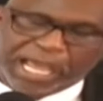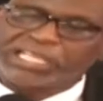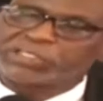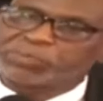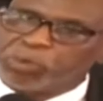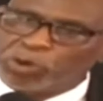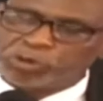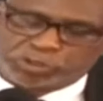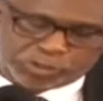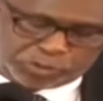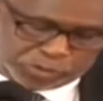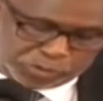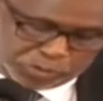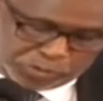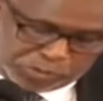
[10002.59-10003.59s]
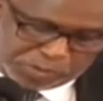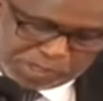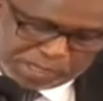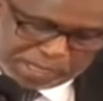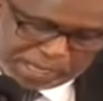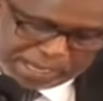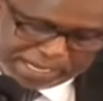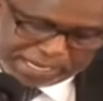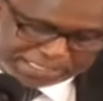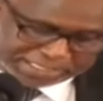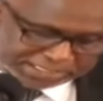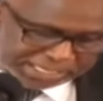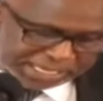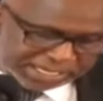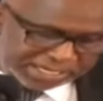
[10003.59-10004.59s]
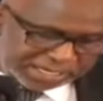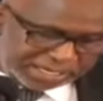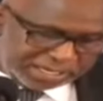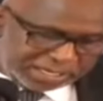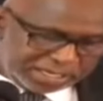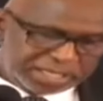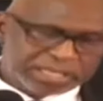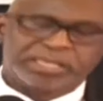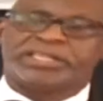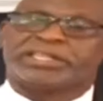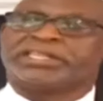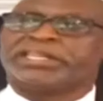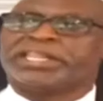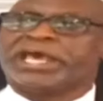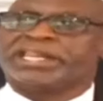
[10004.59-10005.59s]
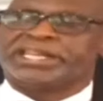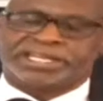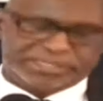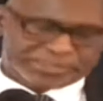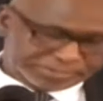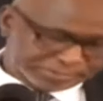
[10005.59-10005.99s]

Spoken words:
I spoke to you and I said, Dad,